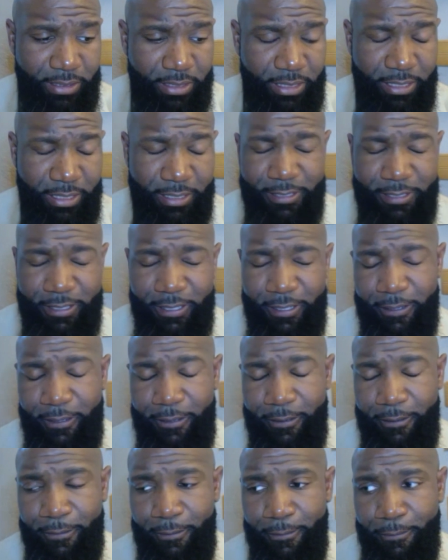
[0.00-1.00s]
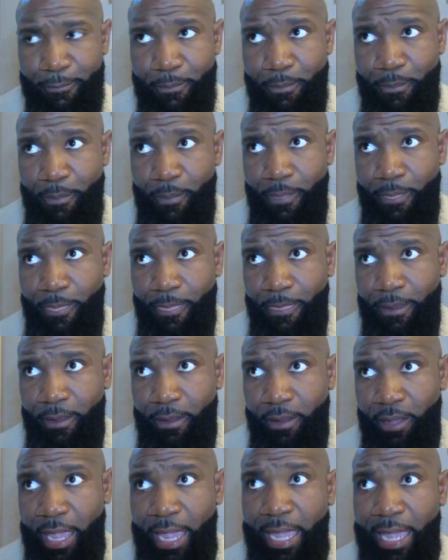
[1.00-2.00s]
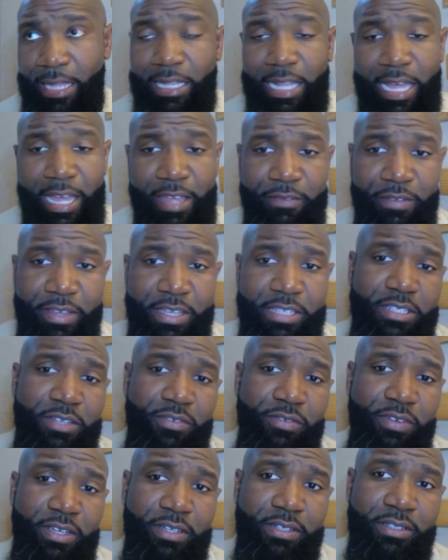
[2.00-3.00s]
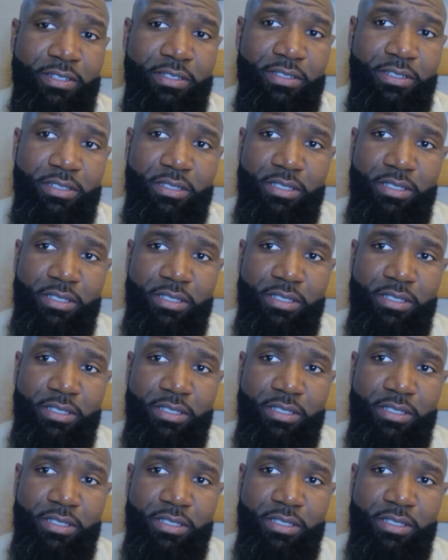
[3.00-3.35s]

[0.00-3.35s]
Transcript: That's at Life Excavator.